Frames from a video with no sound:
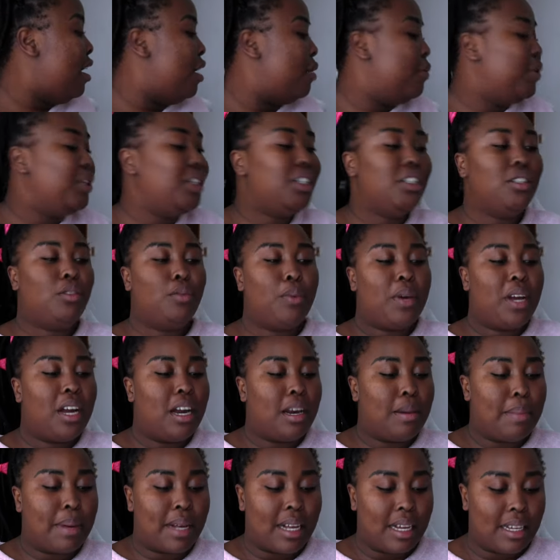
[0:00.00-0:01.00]
Which is
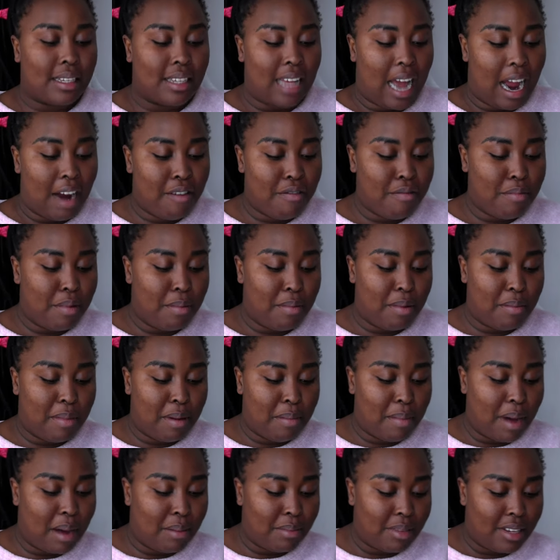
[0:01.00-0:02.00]
weird because I remember
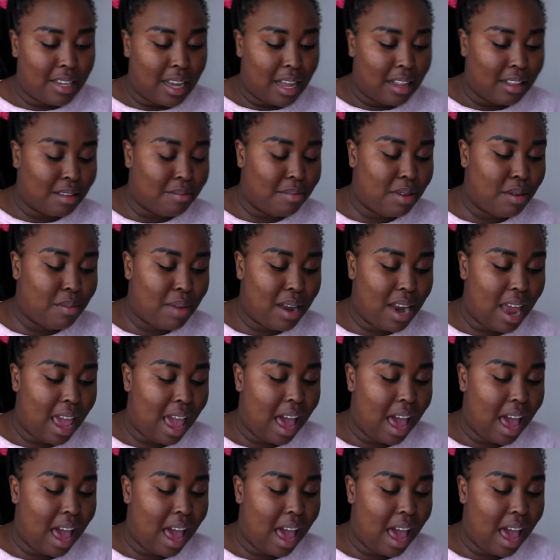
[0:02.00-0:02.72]
my mom telling me when I